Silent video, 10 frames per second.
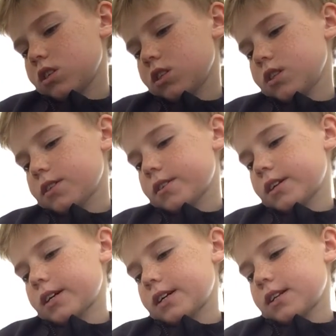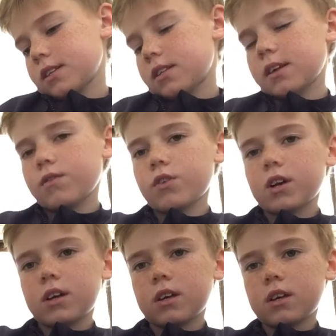this guy, they
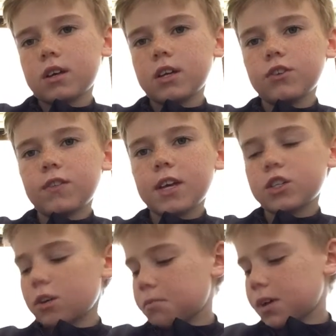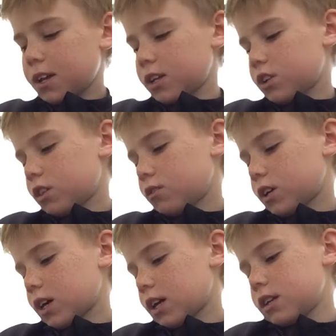jump at each other
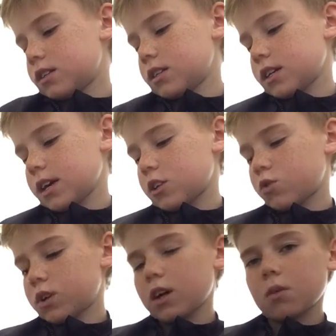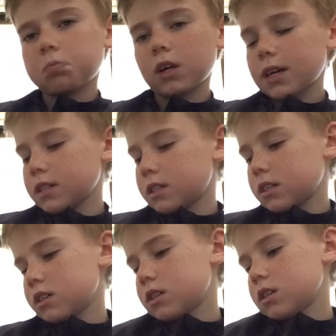again to get to another place.
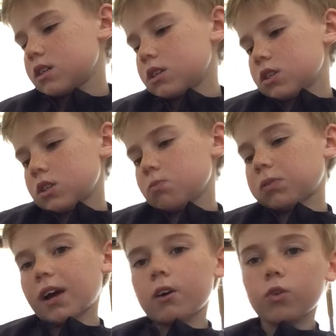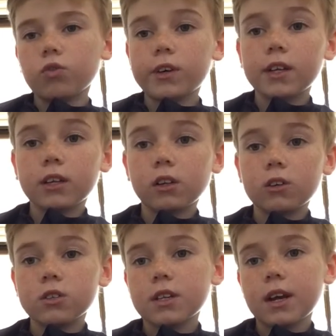The black hole's really
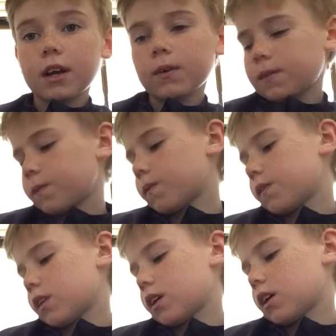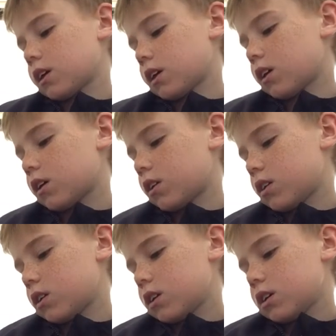close now, and
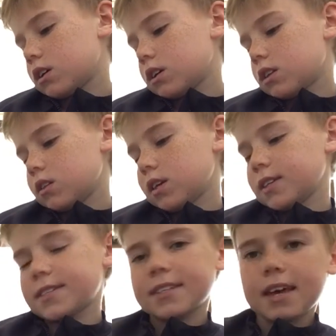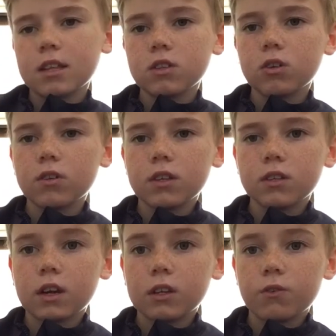he stands on this
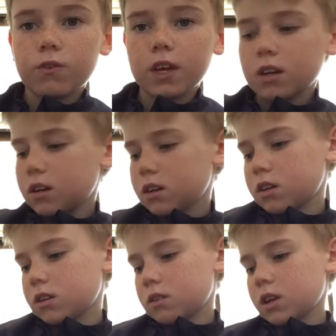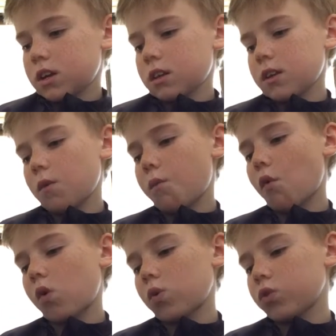guy's feet, then he
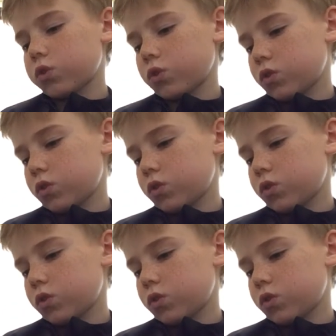falls,